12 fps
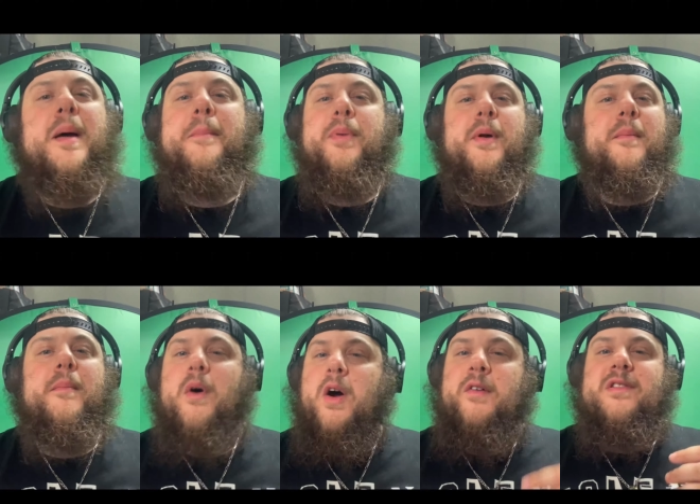but
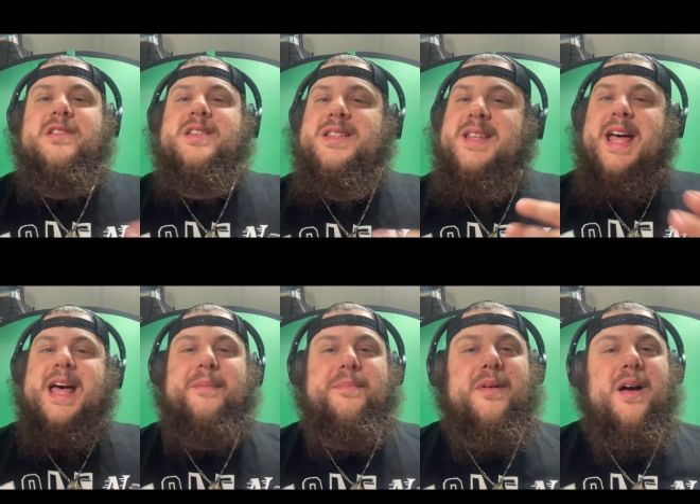Marvel
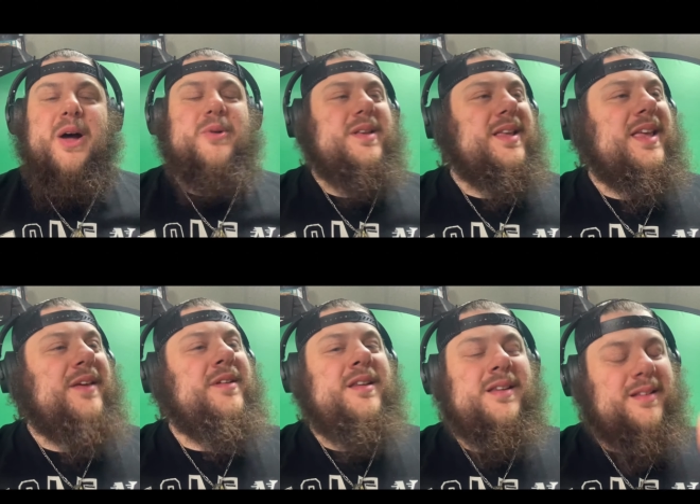Snap, out
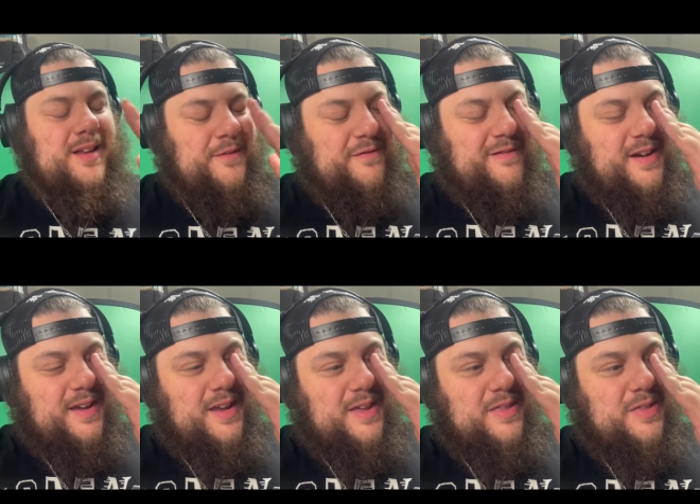even if
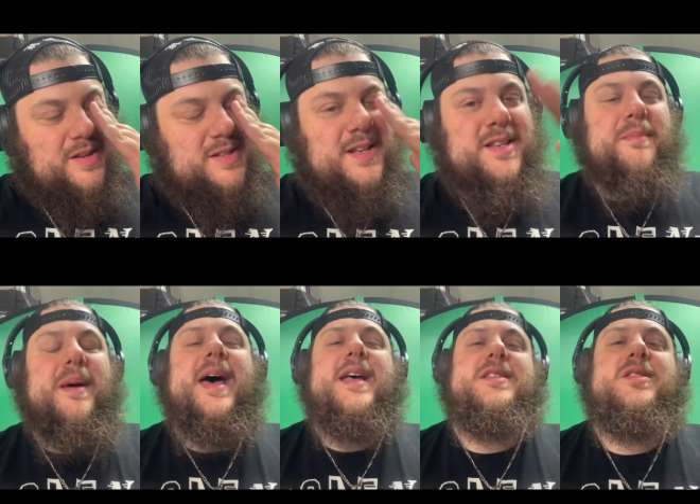like the season
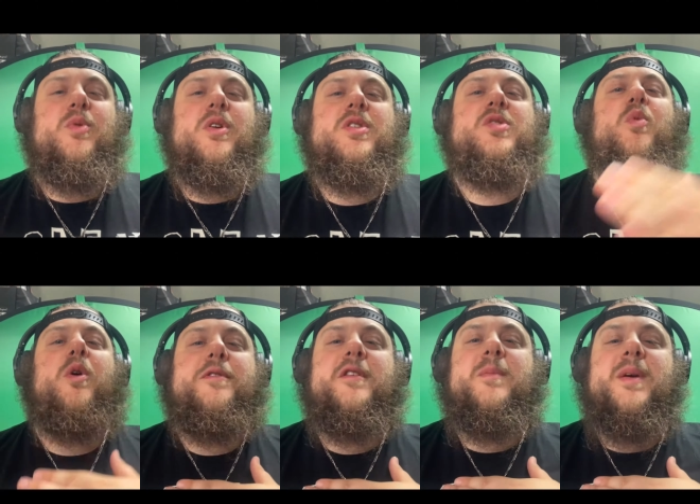passes weren't just
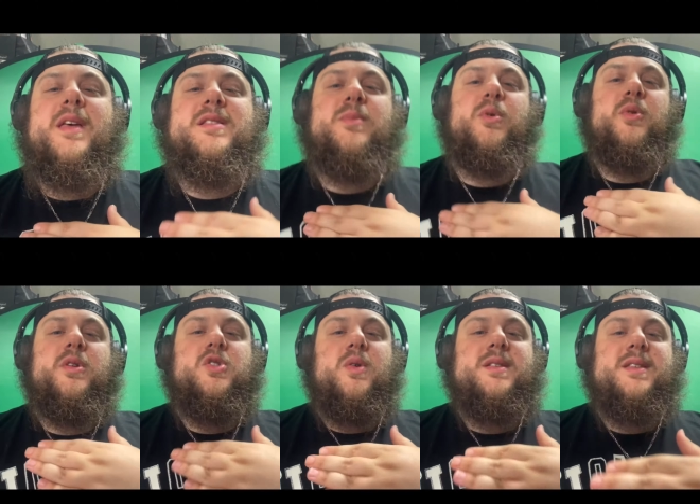worth it to me as someone who
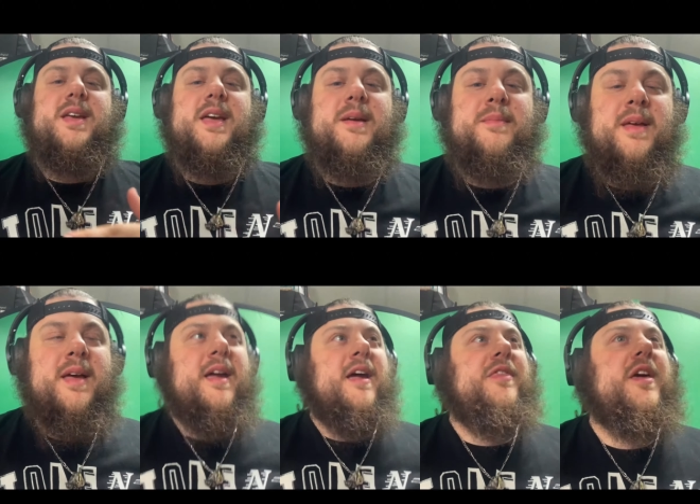enjoys the game,
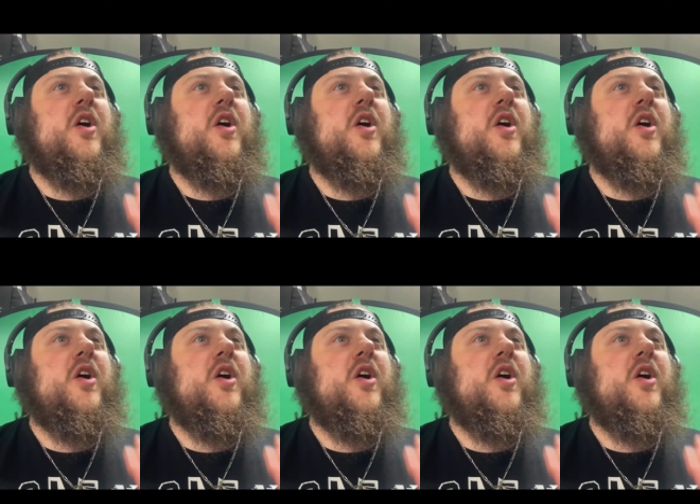they